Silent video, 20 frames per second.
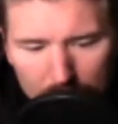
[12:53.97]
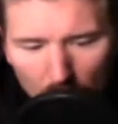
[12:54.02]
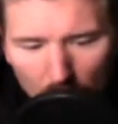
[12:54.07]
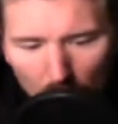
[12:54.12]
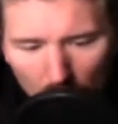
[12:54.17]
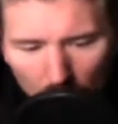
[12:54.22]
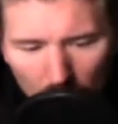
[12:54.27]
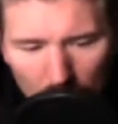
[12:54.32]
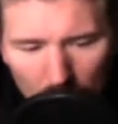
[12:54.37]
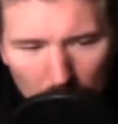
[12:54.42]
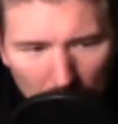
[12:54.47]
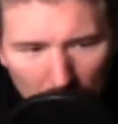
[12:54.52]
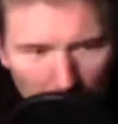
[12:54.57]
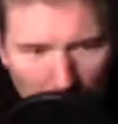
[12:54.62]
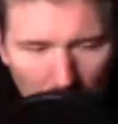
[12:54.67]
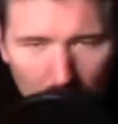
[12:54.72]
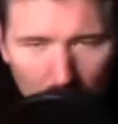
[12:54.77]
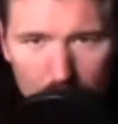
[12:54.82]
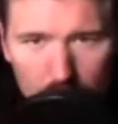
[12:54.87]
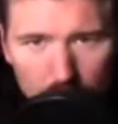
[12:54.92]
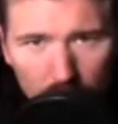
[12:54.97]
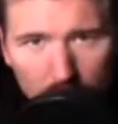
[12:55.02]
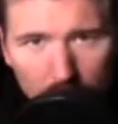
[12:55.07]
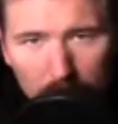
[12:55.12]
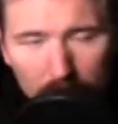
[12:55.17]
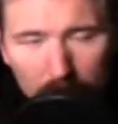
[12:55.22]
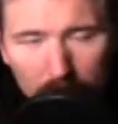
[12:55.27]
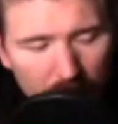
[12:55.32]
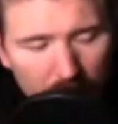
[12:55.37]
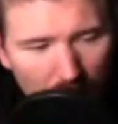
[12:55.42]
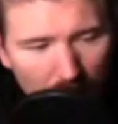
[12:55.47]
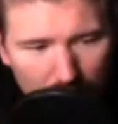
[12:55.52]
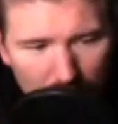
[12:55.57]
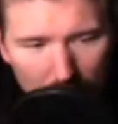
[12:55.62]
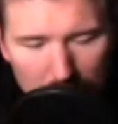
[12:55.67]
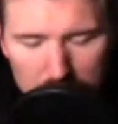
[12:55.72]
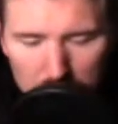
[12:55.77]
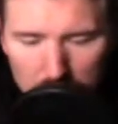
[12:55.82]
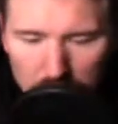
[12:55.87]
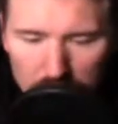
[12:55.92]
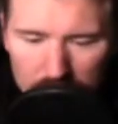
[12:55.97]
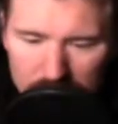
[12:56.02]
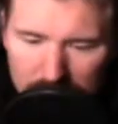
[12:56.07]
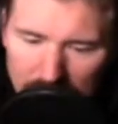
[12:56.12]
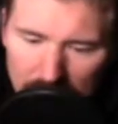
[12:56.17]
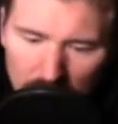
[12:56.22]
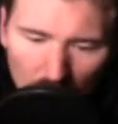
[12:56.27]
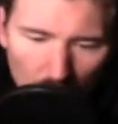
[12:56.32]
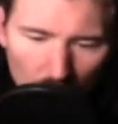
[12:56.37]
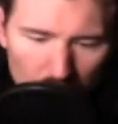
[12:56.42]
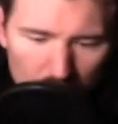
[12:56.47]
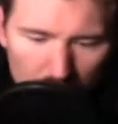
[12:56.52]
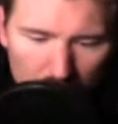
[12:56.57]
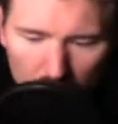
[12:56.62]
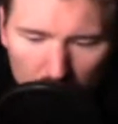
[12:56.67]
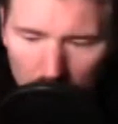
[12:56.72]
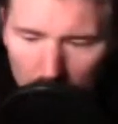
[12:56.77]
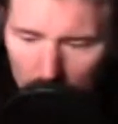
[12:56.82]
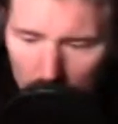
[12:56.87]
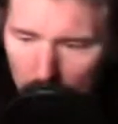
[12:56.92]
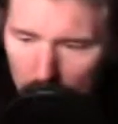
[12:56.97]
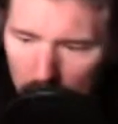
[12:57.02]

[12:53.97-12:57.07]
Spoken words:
hard metabolic training, but then you have times where you deload and you're